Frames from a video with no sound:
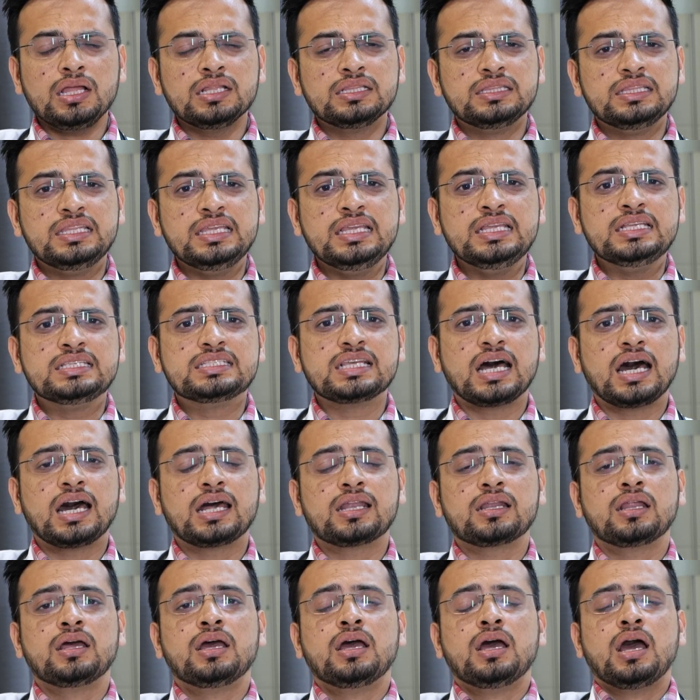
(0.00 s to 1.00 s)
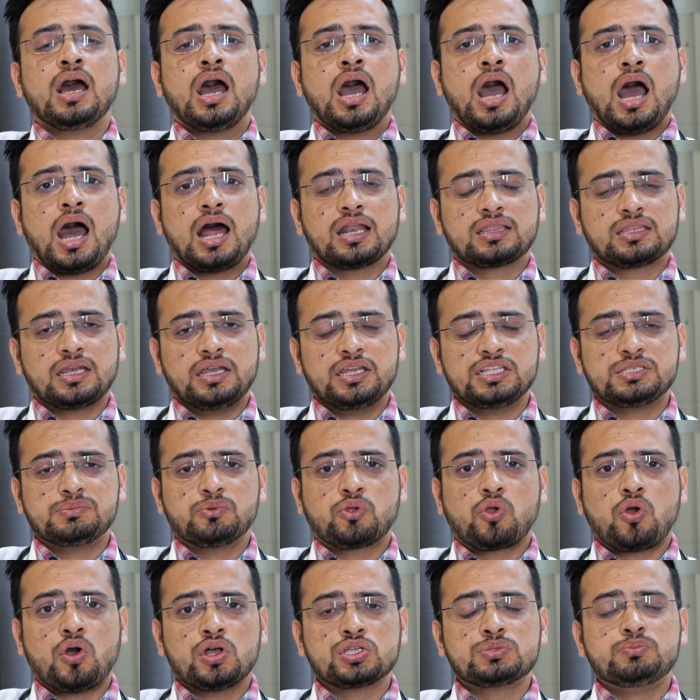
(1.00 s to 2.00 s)
These are arthritis
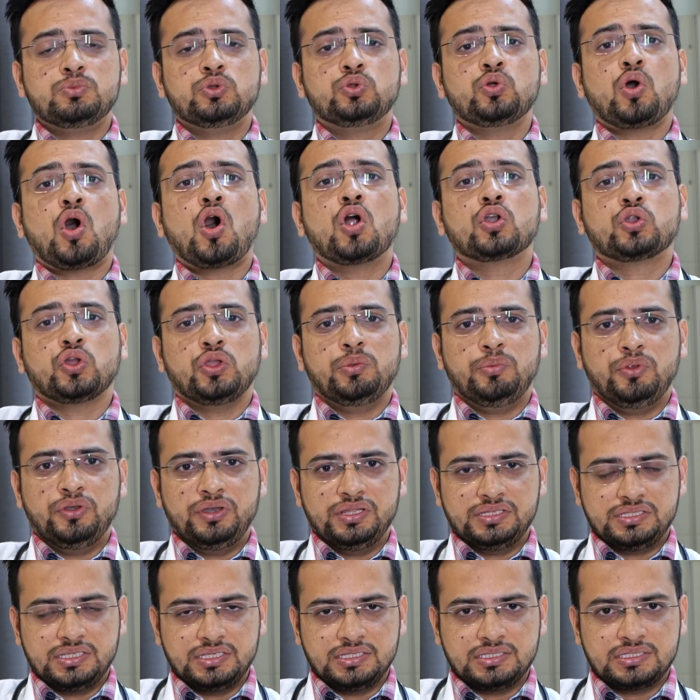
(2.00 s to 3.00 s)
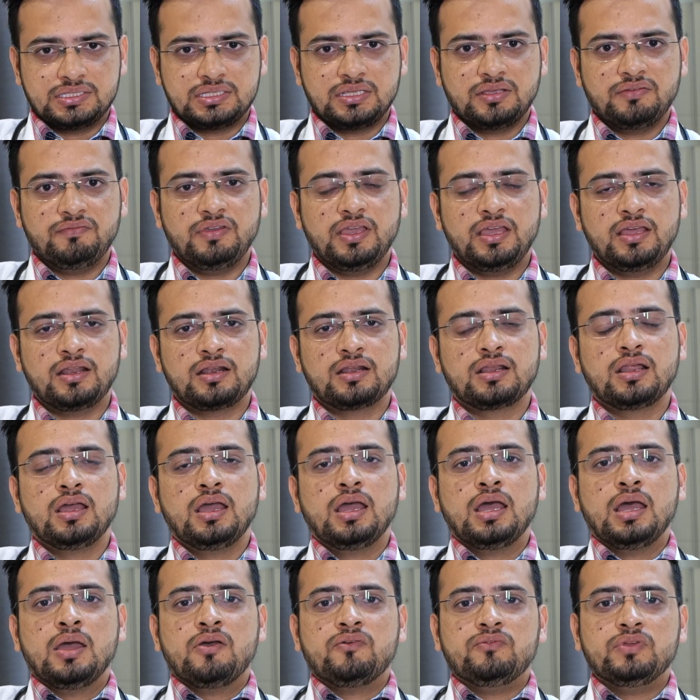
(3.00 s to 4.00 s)
caused due to autoimmune disease, where
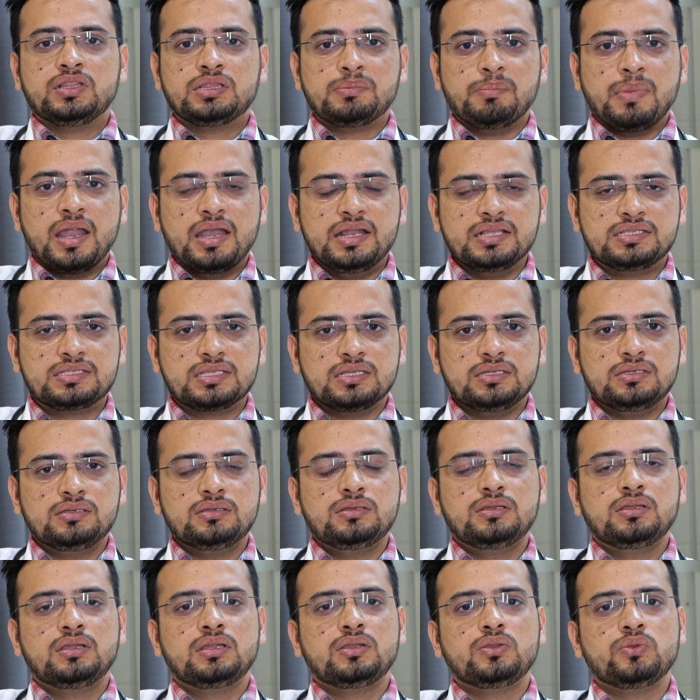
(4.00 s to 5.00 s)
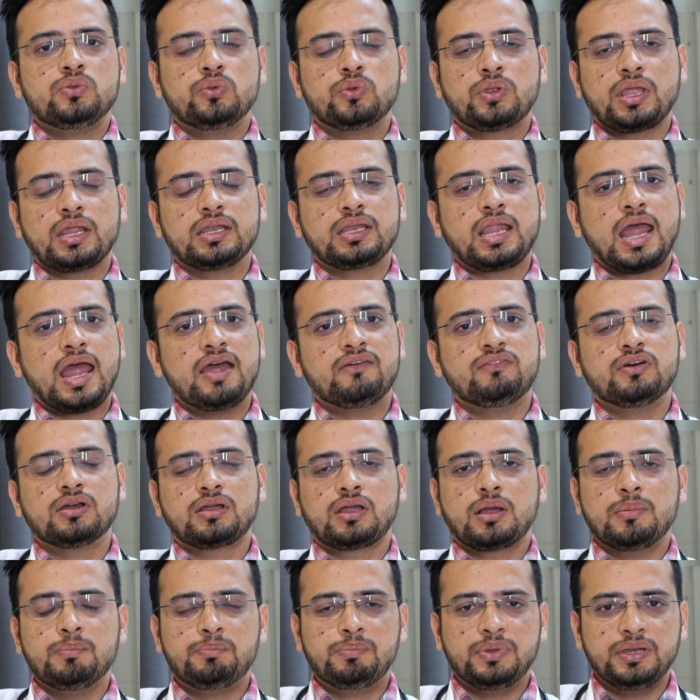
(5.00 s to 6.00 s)
with medicine you can have a
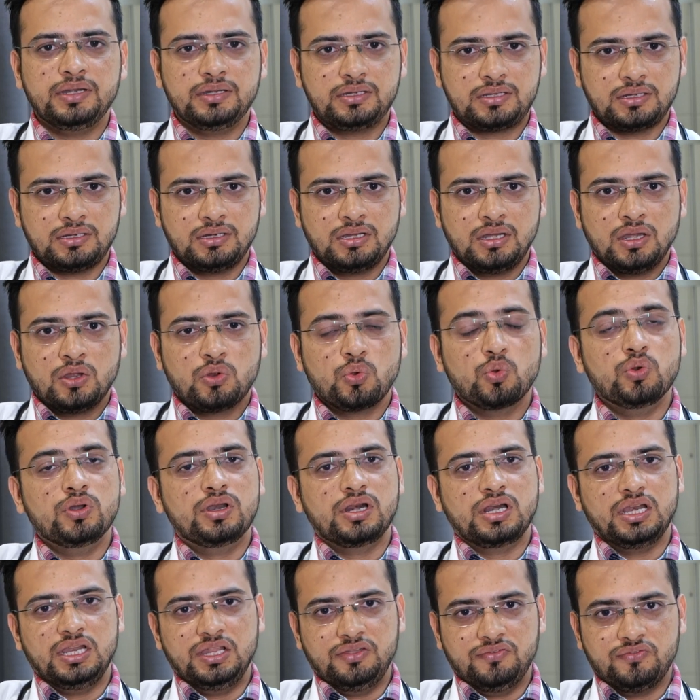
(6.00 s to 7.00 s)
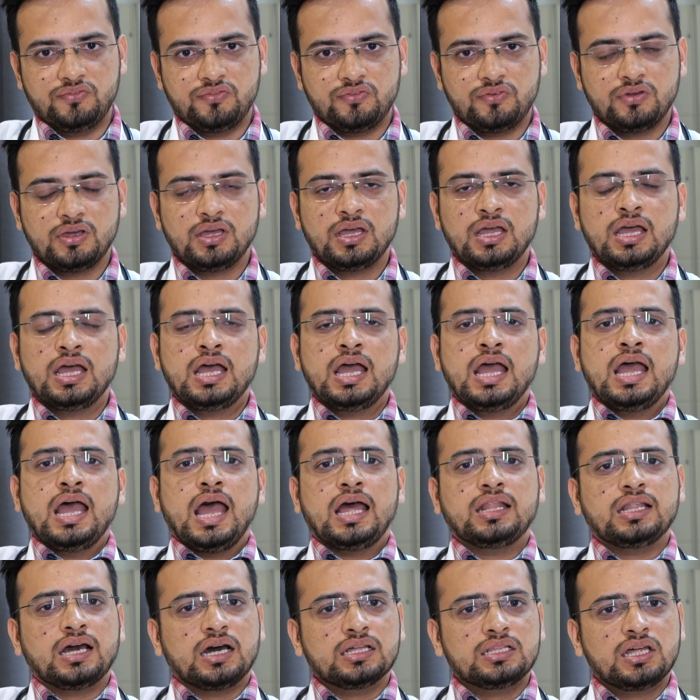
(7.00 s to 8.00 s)
complete good relief.
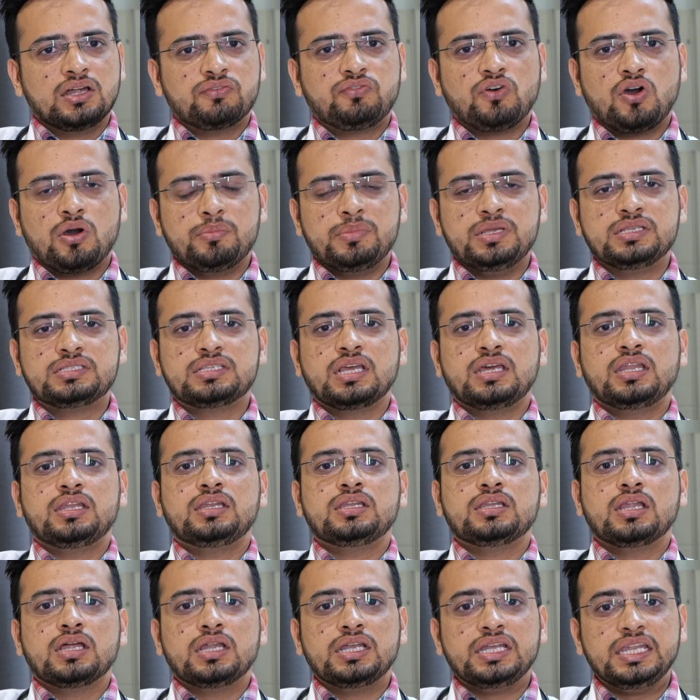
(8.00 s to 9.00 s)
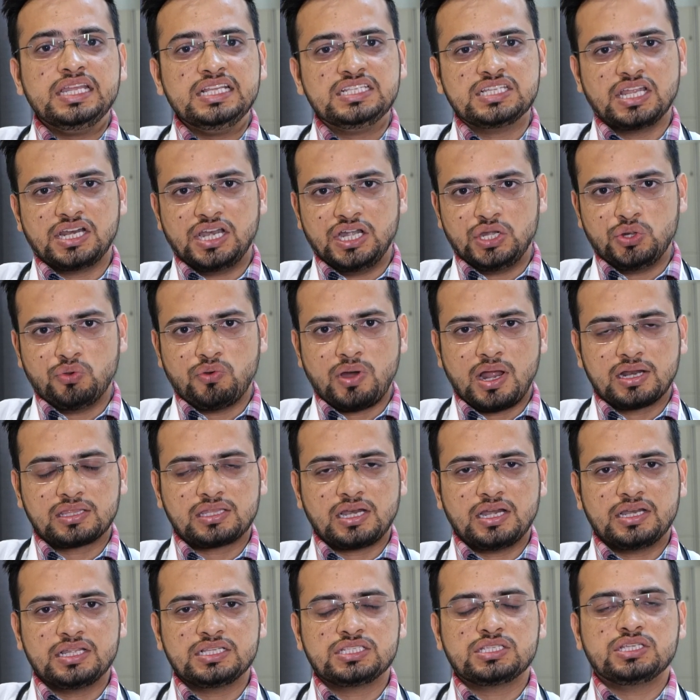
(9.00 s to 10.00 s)
And other form is a degenerative
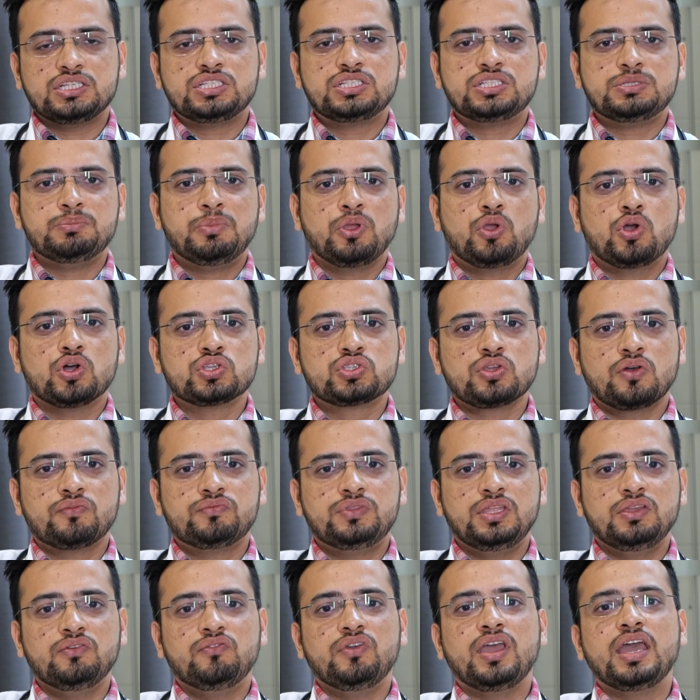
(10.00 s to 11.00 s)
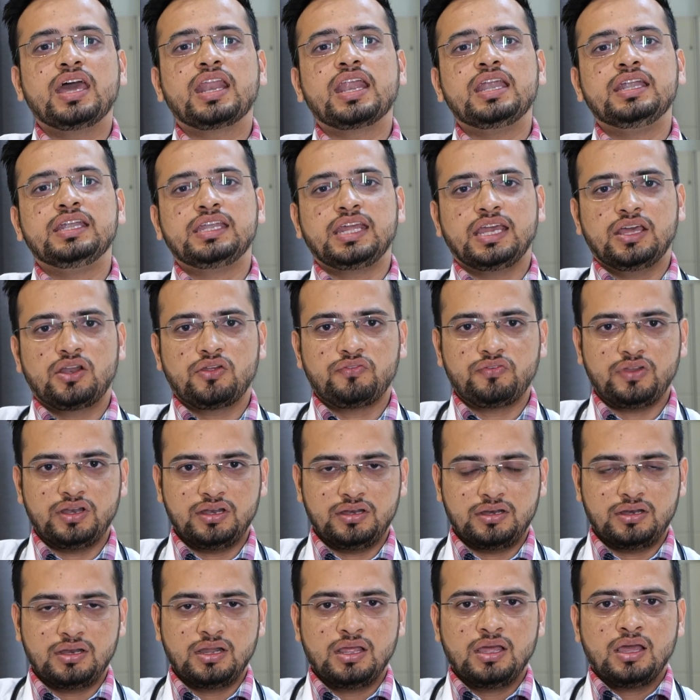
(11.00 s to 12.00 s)
arthritis. It's because of the wear and tear of
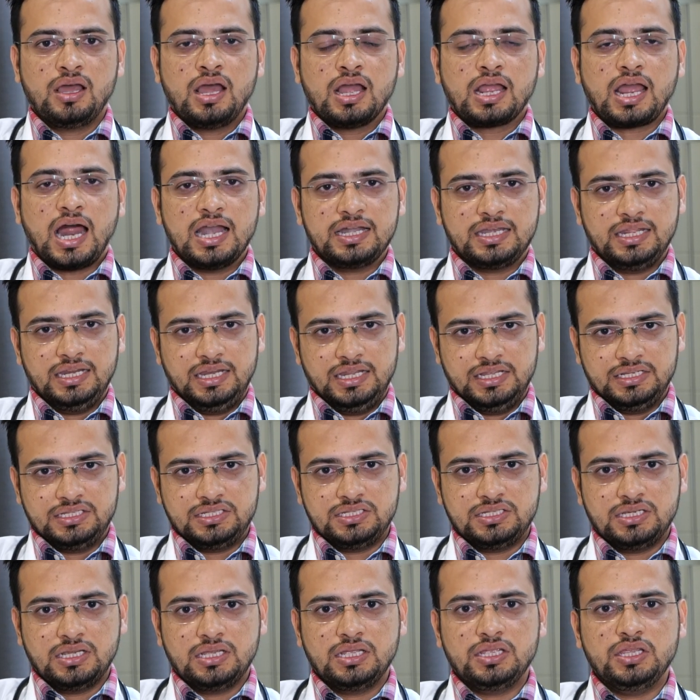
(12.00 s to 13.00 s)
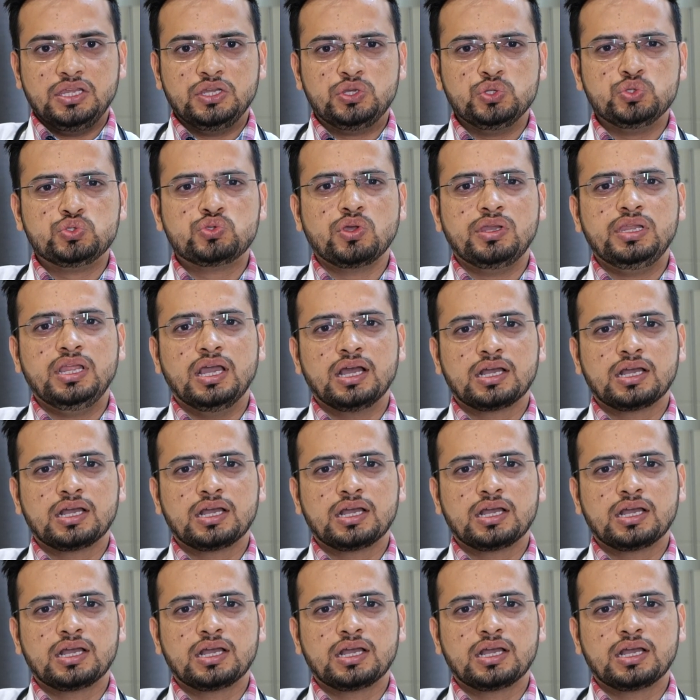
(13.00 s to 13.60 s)
a cartilage. It usually